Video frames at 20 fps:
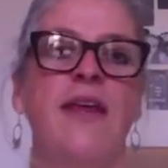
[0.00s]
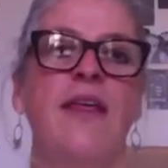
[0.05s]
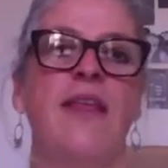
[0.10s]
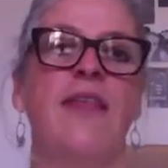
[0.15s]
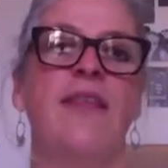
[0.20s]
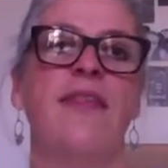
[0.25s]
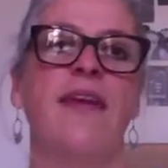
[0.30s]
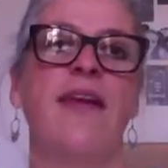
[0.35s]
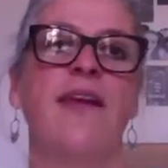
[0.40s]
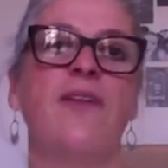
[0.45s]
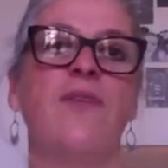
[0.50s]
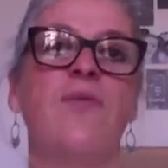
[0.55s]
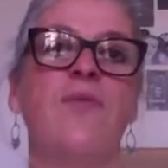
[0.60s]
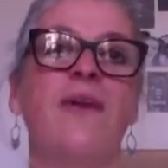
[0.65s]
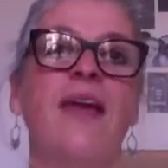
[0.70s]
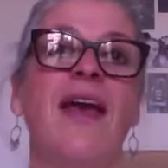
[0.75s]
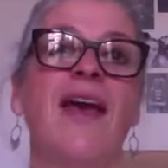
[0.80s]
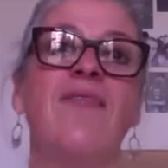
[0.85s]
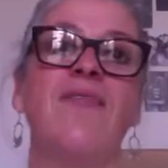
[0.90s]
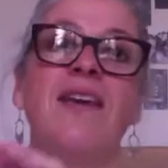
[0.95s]
then
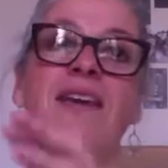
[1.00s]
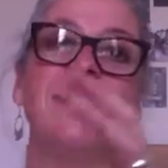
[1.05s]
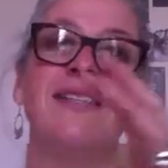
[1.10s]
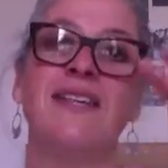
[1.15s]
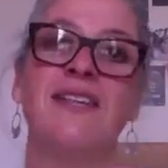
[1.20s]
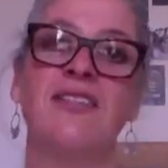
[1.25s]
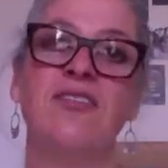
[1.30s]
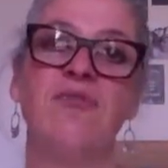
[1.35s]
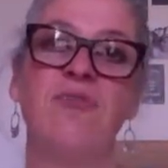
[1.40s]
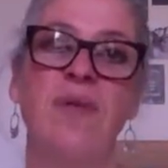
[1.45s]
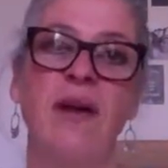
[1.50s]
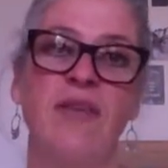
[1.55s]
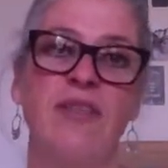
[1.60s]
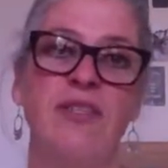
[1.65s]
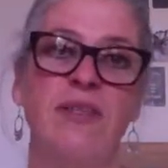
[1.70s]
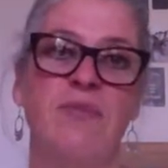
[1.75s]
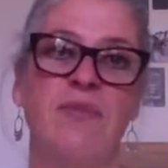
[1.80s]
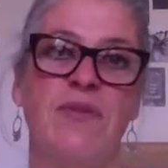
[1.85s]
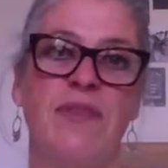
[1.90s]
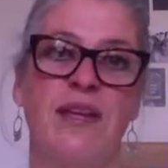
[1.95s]
we have excessive
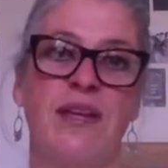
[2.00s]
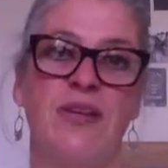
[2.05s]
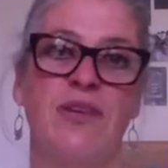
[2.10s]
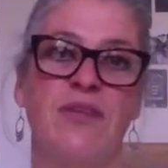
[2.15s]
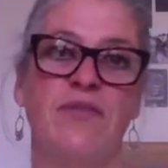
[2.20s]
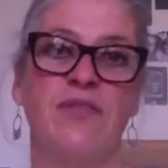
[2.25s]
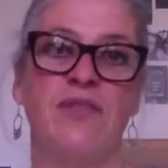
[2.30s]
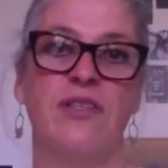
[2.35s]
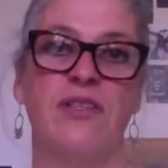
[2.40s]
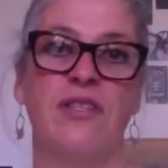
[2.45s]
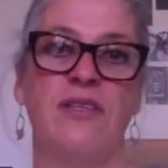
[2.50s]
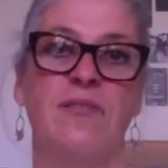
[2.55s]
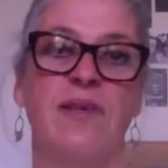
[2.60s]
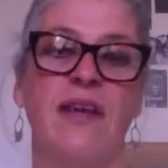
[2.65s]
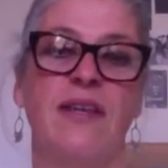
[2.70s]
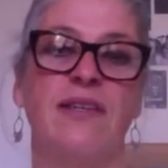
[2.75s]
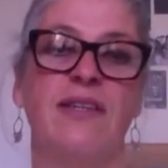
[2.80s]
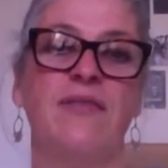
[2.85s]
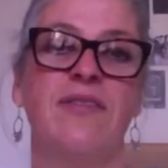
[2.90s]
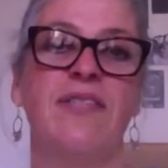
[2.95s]
parasympathetic nervous system
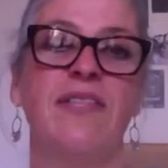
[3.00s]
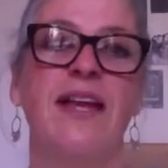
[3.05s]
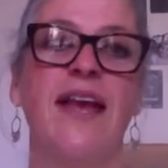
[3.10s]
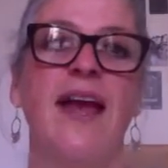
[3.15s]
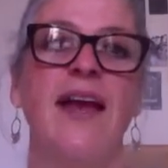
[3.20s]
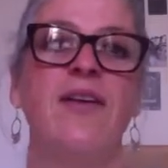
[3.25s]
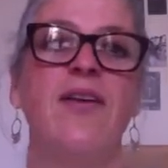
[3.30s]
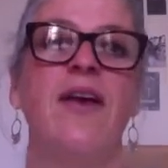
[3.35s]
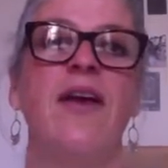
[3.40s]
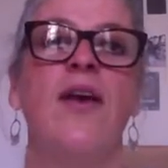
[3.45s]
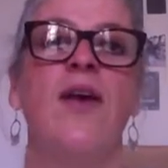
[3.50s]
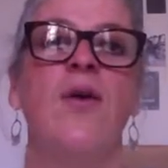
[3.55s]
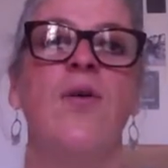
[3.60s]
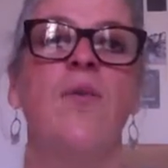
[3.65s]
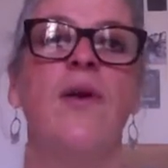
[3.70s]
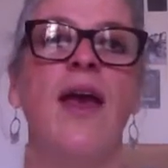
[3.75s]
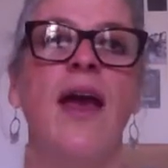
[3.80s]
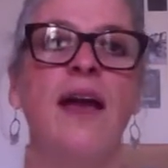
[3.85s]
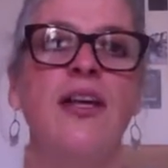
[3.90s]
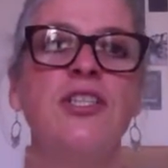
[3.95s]
activity, and
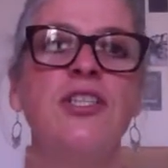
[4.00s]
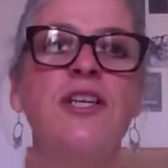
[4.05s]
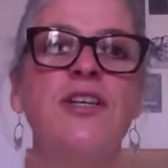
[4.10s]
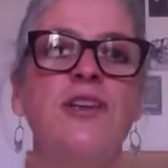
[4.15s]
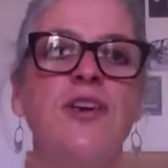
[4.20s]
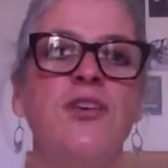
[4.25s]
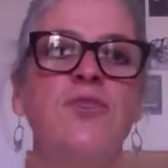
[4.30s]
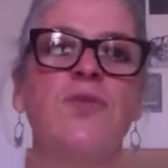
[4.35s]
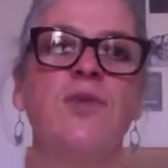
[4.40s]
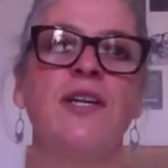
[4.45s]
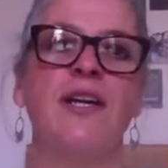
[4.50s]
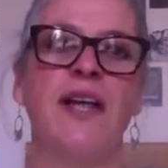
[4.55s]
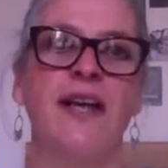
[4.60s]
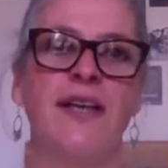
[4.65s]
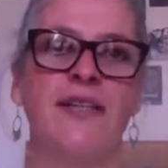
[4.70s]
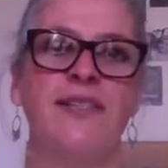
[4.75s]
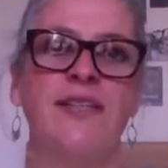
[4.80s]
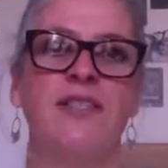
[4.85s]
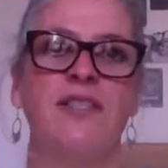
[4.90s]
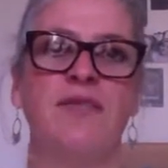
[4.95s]
we actually don't want an
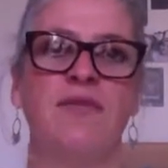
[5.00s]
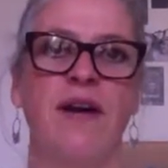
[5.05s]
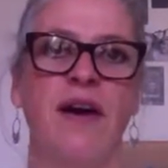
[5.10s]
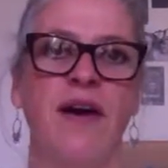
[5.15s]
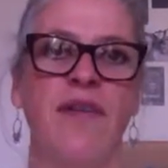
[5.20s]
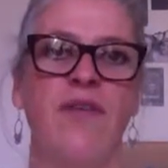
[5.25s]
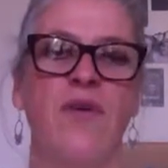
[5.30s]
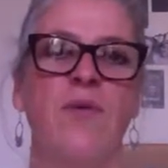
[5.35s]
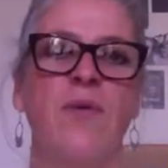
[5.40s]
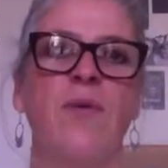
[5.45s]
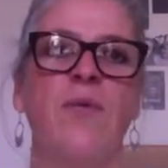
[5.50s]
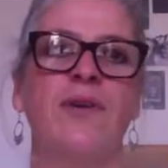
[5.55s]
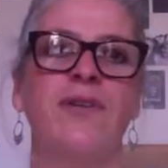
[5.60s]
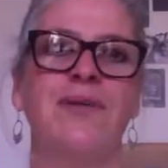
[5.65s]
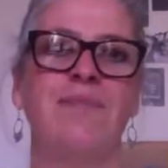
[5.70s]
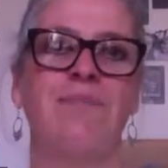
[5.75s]
excess of either. We want a